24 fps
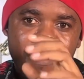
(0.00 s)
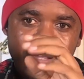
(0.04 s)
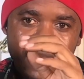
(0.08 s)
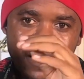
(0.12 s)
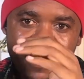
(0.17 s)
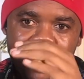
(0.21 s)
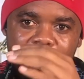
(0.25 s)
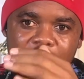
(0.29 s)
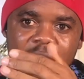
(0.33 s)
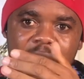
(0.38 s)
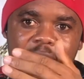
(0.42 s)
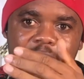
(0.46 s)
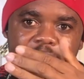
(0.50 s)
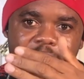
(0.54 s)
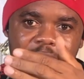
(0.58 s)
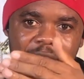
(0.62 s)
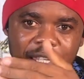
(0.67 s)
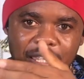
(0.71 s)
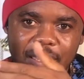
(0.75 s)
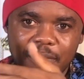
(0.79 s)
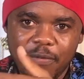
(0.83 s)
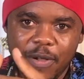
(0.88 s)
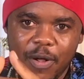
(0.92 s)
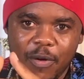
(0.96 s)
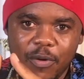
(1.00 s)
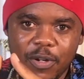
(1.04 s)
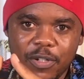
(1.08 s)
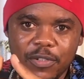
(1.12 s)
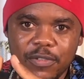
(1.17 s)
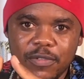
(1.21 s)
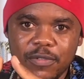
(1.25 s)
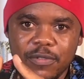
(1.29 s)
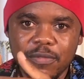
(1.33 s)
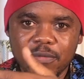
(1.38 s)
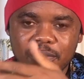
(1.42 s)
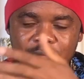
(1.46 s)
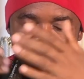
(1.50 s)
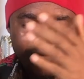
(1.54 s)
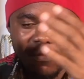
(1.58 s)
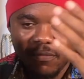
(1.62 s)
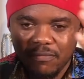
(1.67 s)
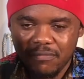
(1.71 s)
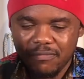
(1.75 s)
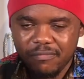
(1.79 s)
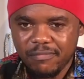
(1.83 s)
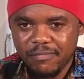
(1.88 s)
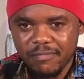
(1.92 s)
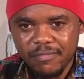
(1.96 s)
Like if I want to
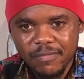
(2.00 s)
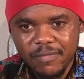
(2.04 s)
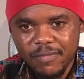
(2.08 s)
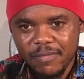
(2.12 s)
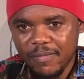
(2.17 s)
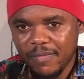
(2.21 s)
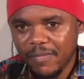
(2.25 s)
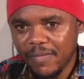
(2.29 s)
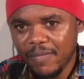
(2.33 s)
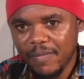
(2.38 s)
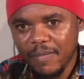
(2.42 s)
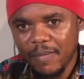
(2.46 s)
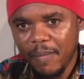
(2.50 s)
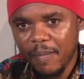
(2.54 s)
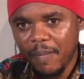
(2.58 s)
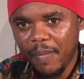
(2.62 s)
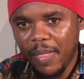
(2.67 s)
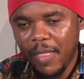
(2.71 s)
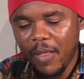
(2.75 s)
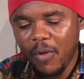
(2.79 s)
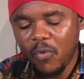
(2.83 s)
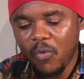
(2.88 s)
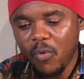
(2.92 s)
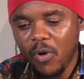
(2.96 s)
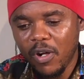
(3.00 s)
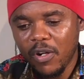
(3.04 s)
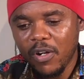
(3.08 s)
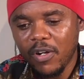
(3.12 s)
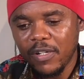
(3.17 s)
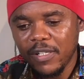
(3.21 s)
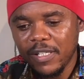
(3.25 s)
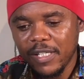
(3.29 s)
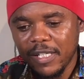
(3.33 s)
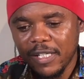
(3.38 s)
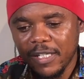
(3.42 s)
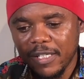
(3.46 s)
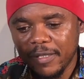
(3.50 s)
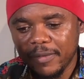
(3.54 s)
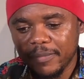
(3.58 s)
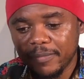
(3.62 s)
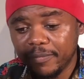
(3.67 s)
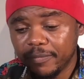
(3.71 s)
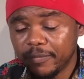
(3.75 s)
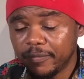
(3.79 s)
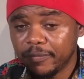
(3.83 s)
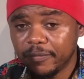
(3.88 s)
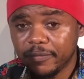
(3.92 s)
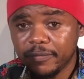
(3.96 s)
work on a
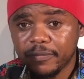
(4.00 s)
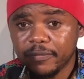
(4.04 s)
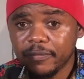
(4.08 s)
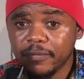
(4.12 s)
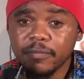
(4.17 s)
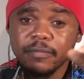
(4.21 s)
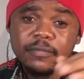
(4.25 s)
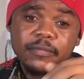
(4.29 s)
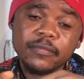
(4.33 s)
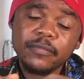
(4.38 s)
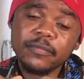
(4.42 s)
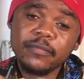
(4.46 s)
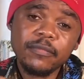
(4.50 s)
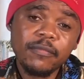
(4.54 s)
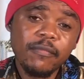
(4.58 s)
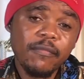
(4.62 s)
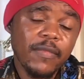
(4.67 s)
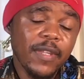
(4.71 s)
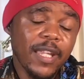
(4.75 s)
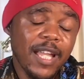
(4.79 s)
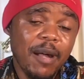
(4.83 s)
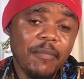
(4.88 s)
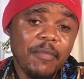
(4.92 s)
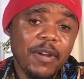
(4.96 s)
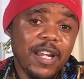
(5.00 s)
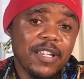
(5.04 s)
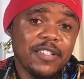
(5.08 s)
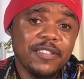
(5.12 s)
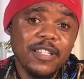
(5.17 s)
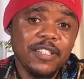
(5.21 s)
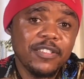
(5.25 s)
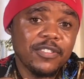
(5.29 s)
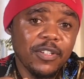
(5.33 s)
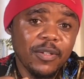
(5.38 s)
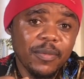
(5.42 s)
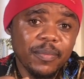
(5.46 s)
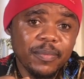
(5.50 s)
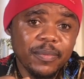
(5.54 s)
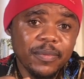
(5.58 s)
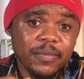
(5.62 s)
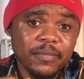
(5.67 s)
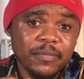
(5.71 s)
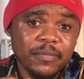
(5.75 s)
camera setup,